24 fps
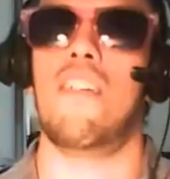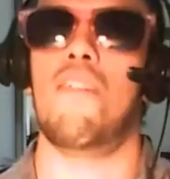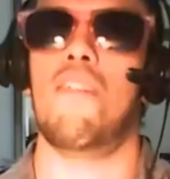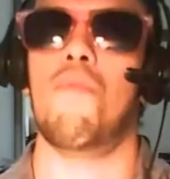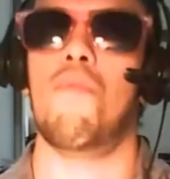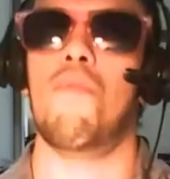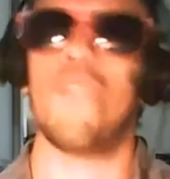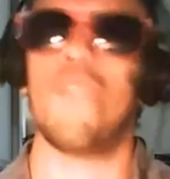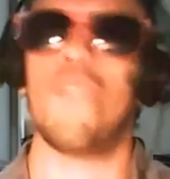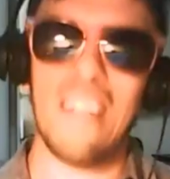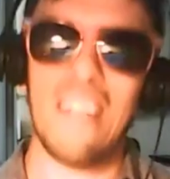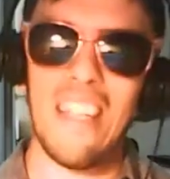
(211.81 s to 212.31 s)

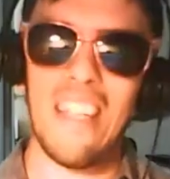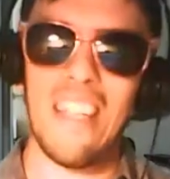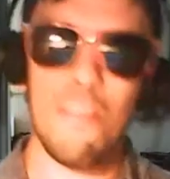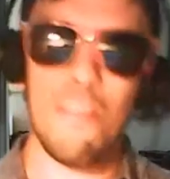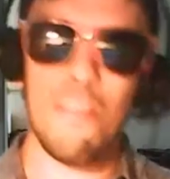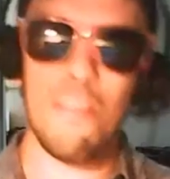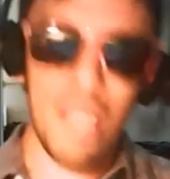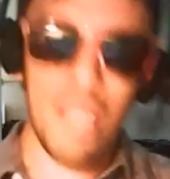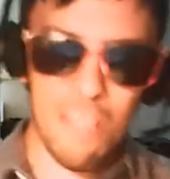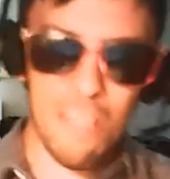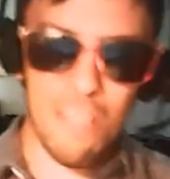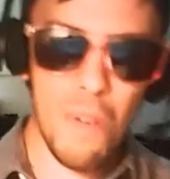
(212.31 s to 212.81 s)
wasn't his
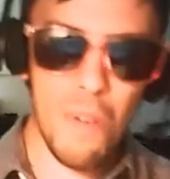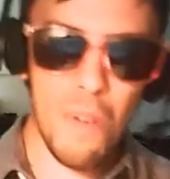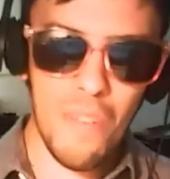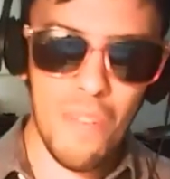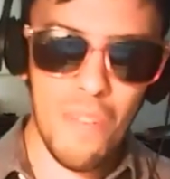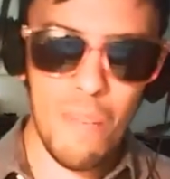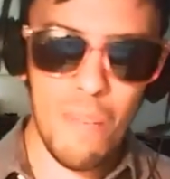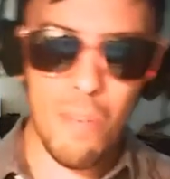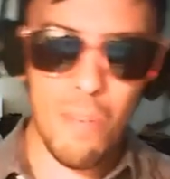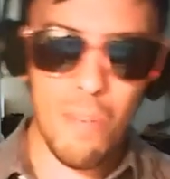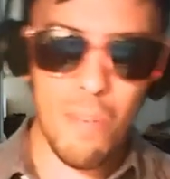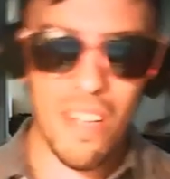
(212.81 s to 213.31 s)
best
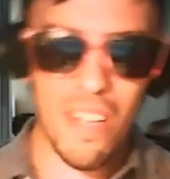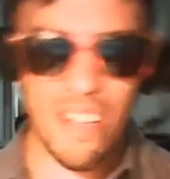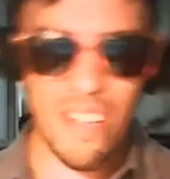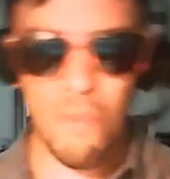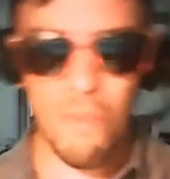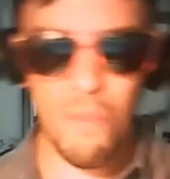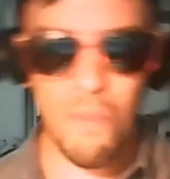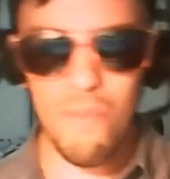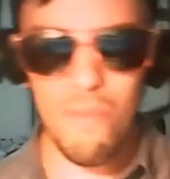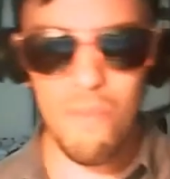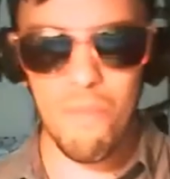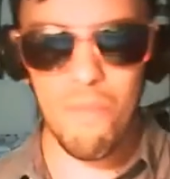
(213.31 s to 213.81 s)
movie, but
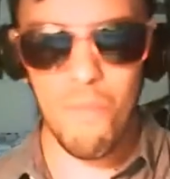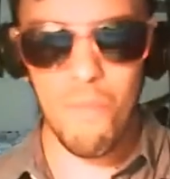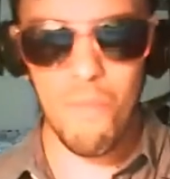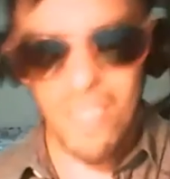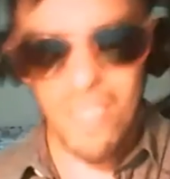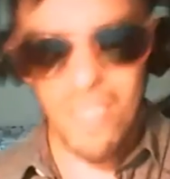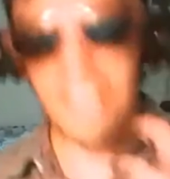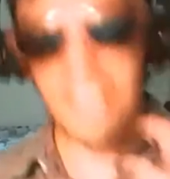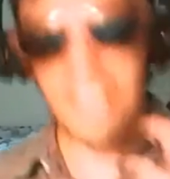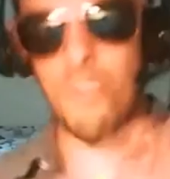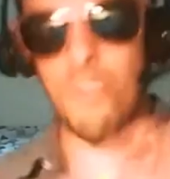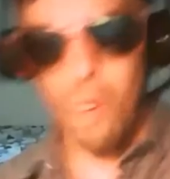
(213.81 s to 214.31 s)

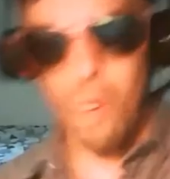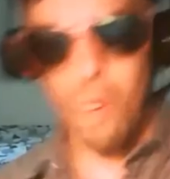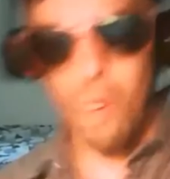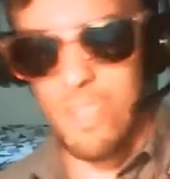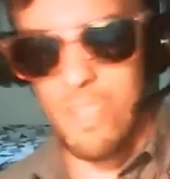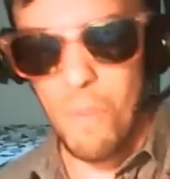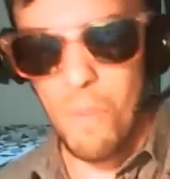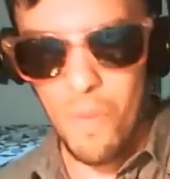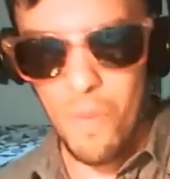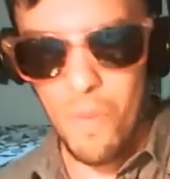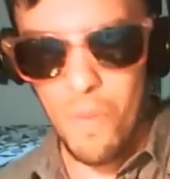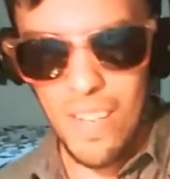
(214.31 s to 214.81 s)
wasn't his worst
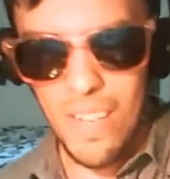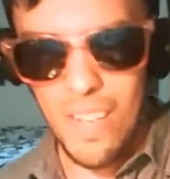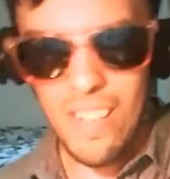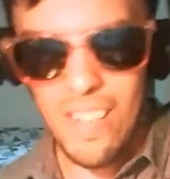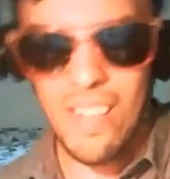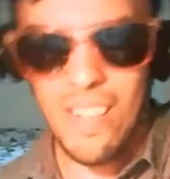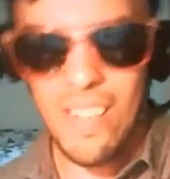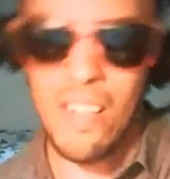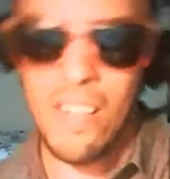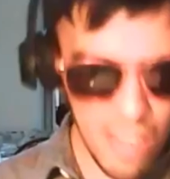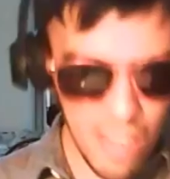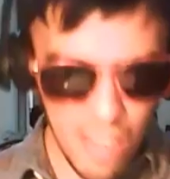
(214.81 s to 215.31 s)
movie.
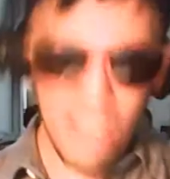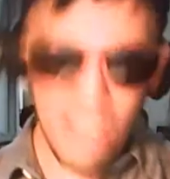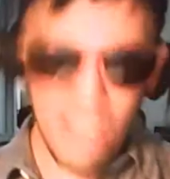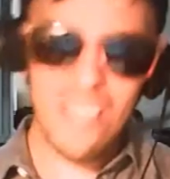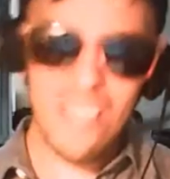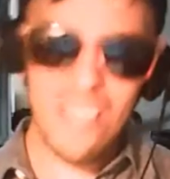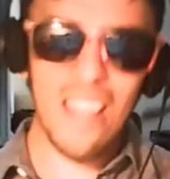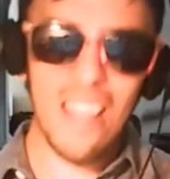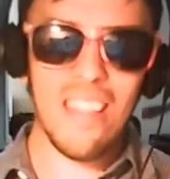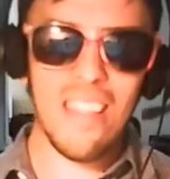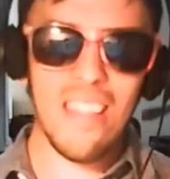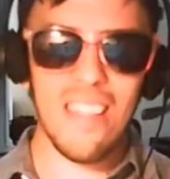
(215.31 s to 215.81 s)
He's
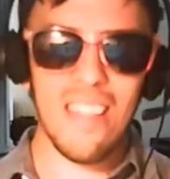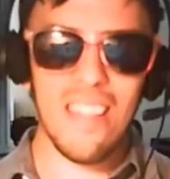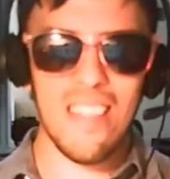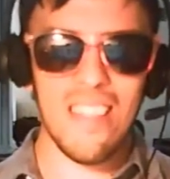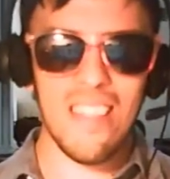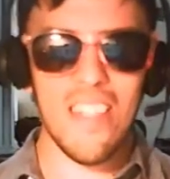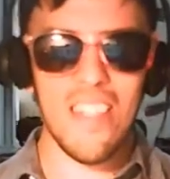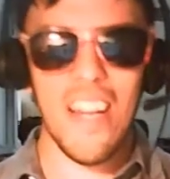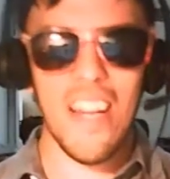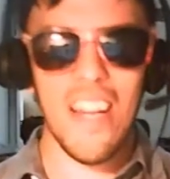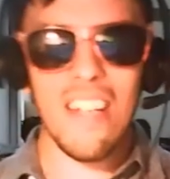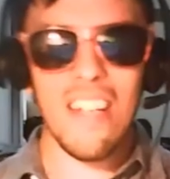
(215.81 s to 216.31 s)
like this
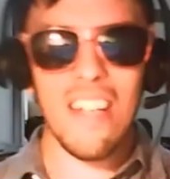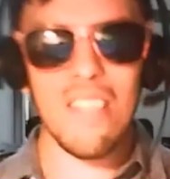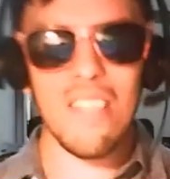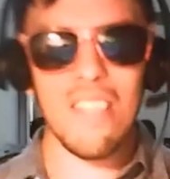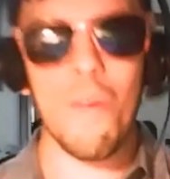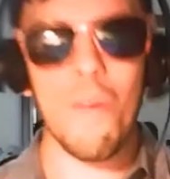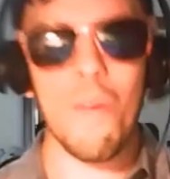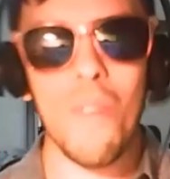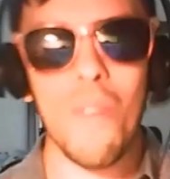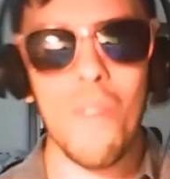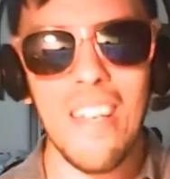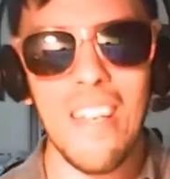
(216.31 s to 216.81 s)

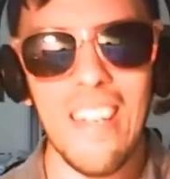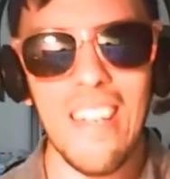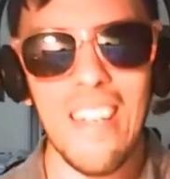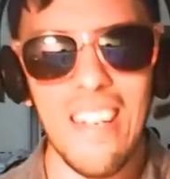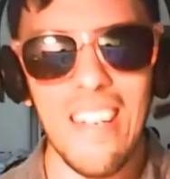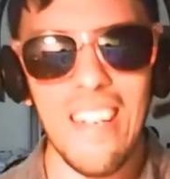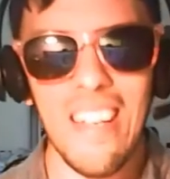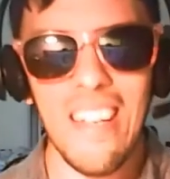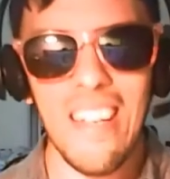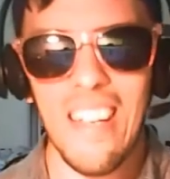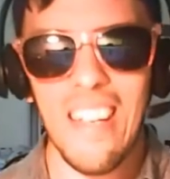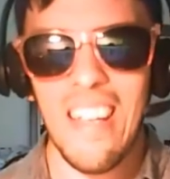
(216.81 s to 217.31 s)

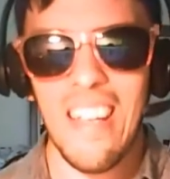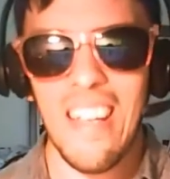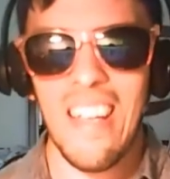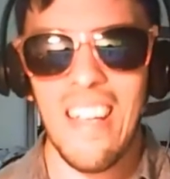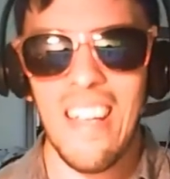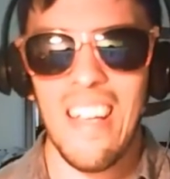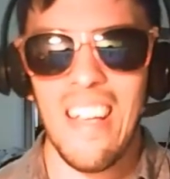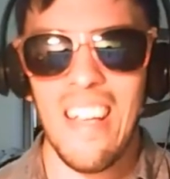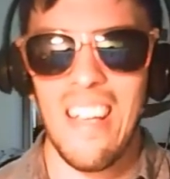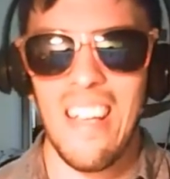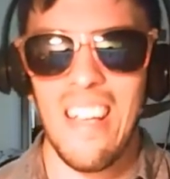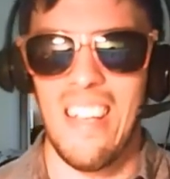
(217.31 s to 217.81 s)
chain-smoking,
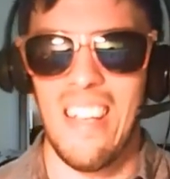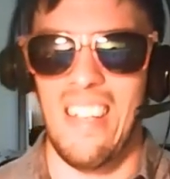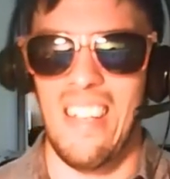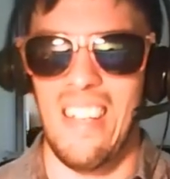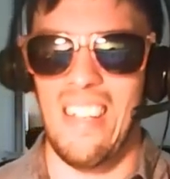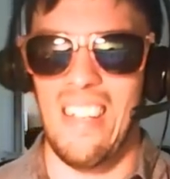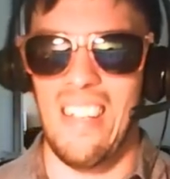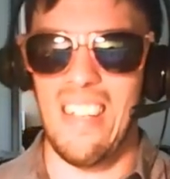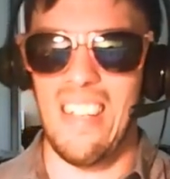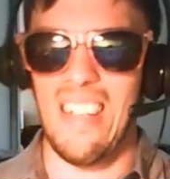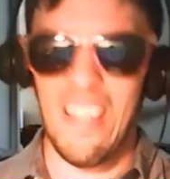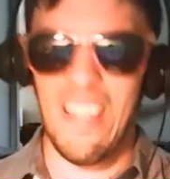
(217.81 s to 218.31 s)

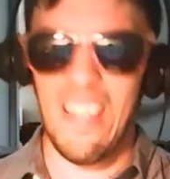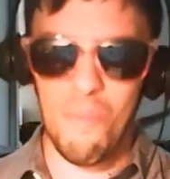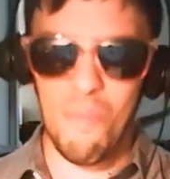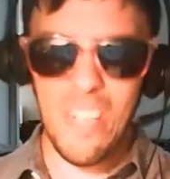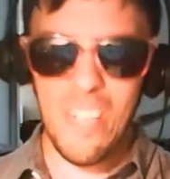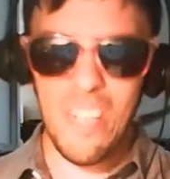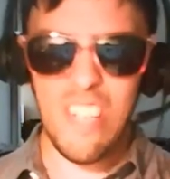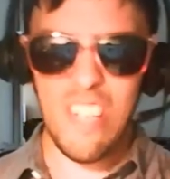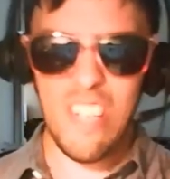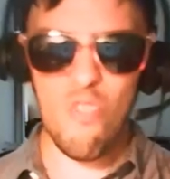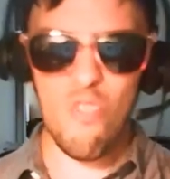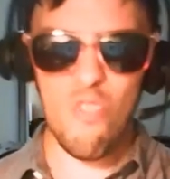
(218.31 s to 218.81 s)
like
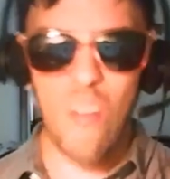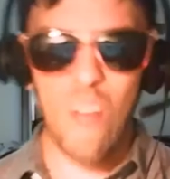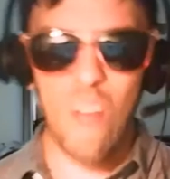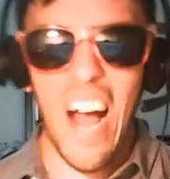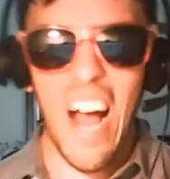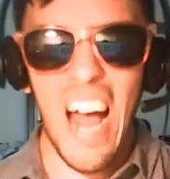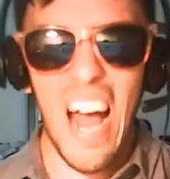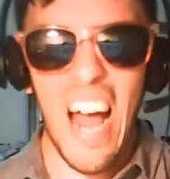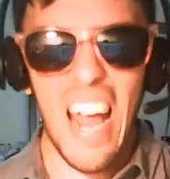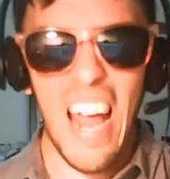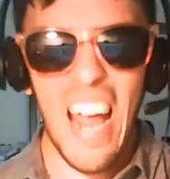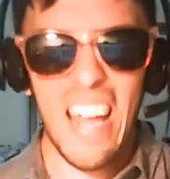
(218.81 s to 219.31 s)
really
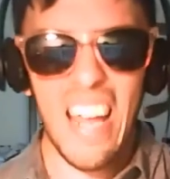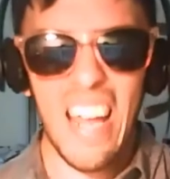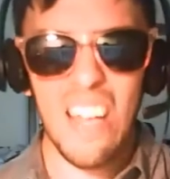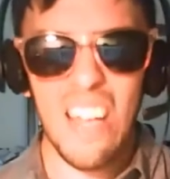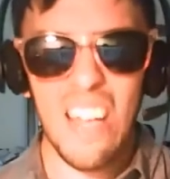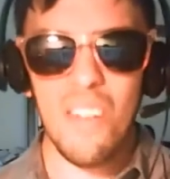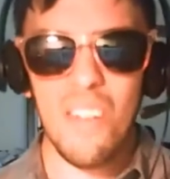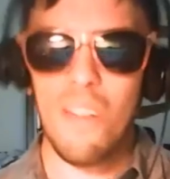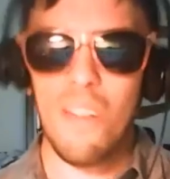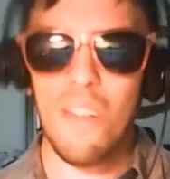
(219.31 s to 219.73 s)
dry,